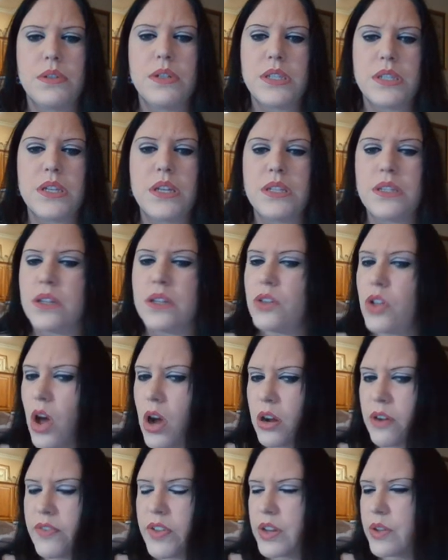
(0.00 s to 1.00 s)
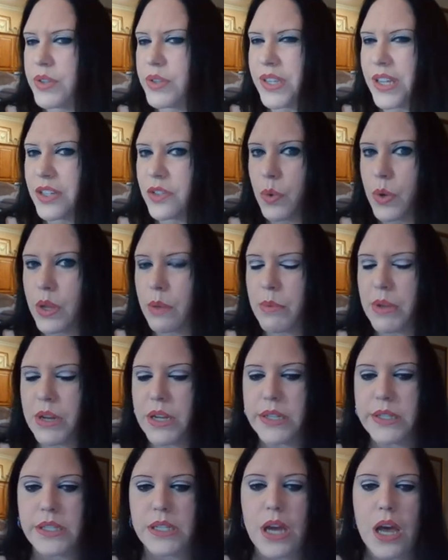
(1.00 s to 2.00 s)
It's a longer video. It's like 20
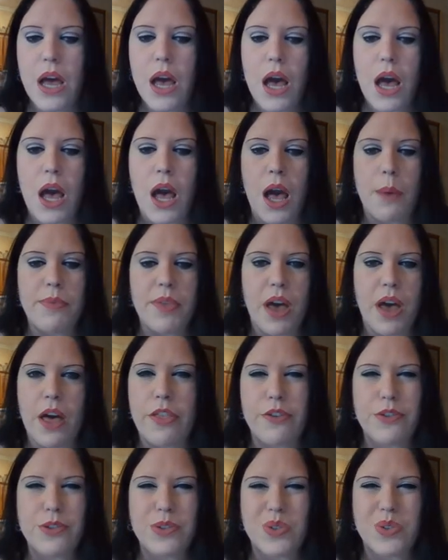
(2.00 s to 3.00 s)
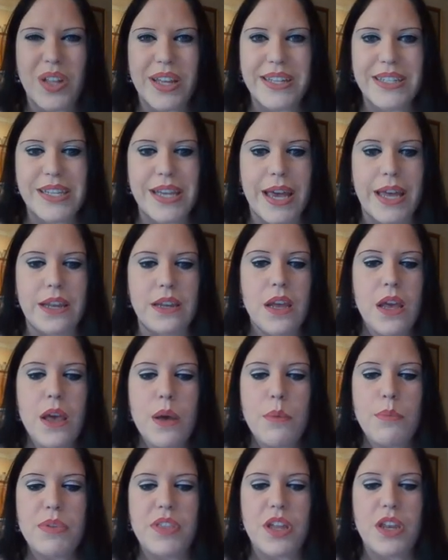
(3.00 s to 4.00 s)
minutes. The others are like 10.
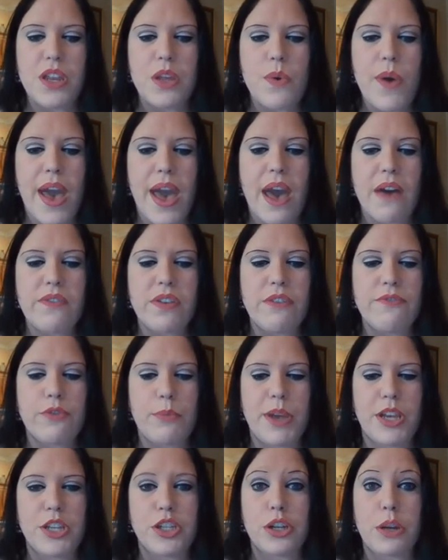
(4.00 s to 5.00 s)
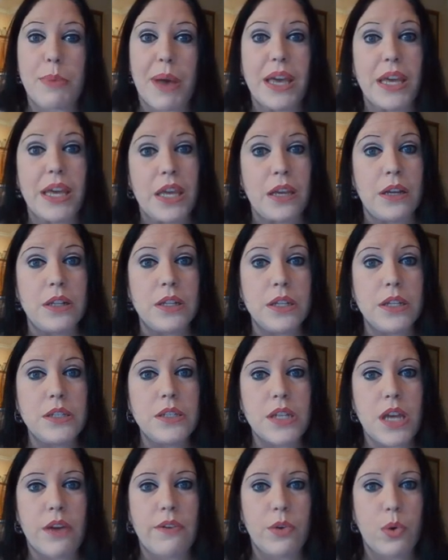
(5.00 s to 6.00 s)
But then you have information about
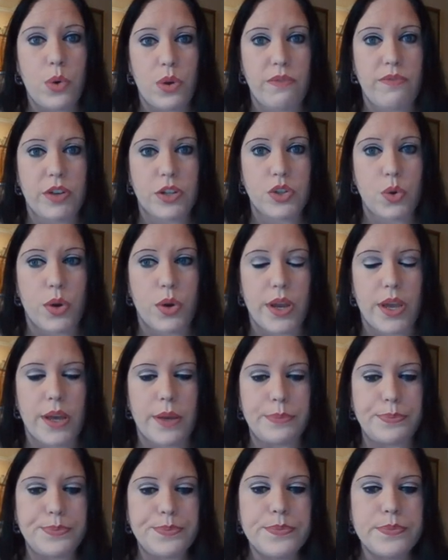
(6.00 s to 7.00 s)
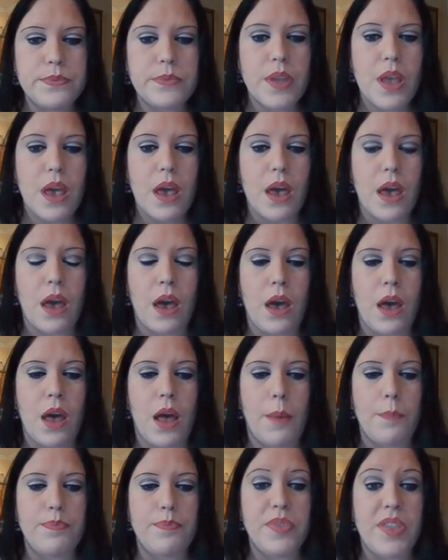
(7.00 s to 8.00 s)
England and Queen Victoria.
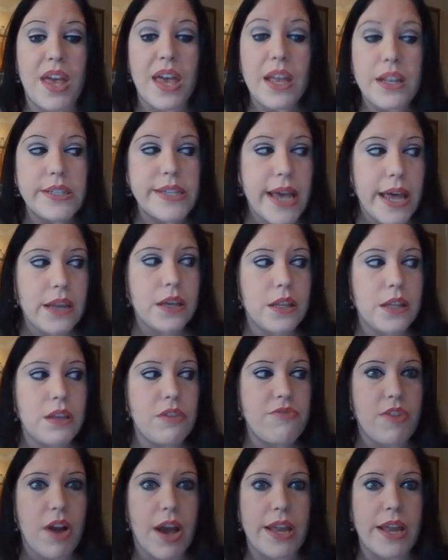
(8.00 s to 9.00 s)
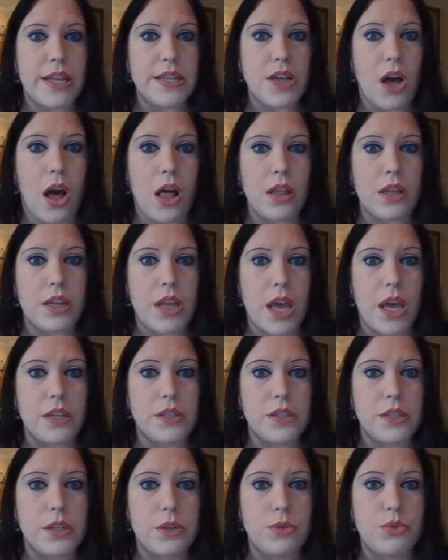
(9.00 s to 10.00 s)
Then technically Friday is a holiday,
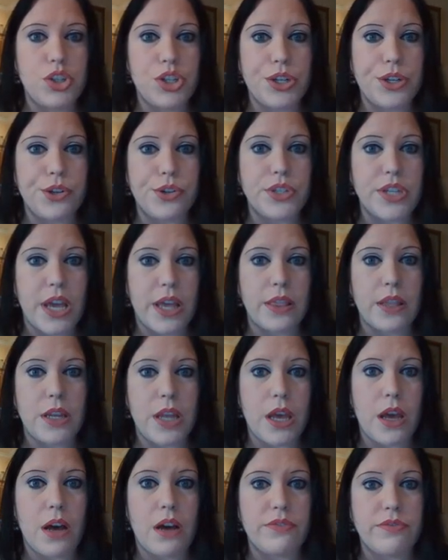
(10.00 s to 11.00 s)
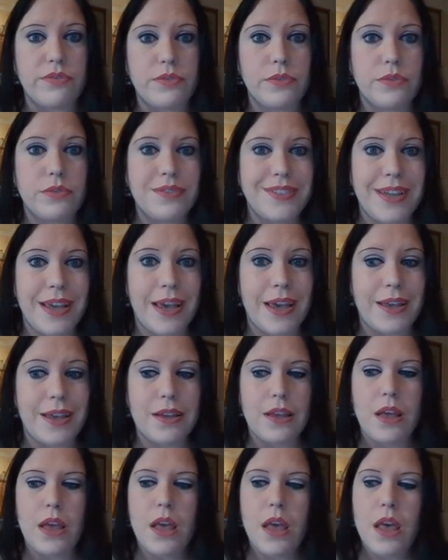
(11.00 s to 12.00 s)
so chill, take the day off. Yeah.
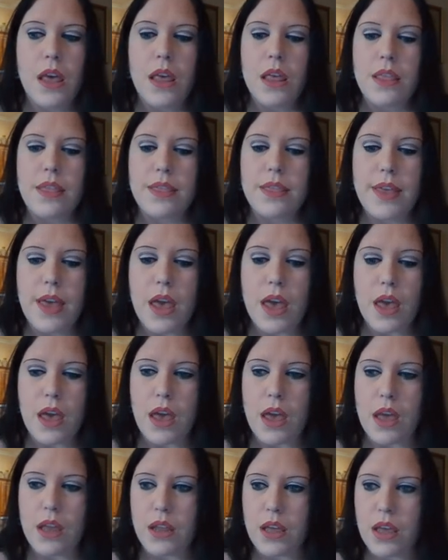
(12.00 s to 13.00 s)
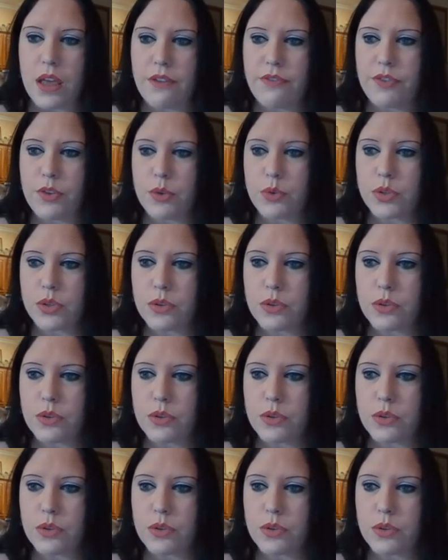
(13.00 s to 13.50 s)
Then if you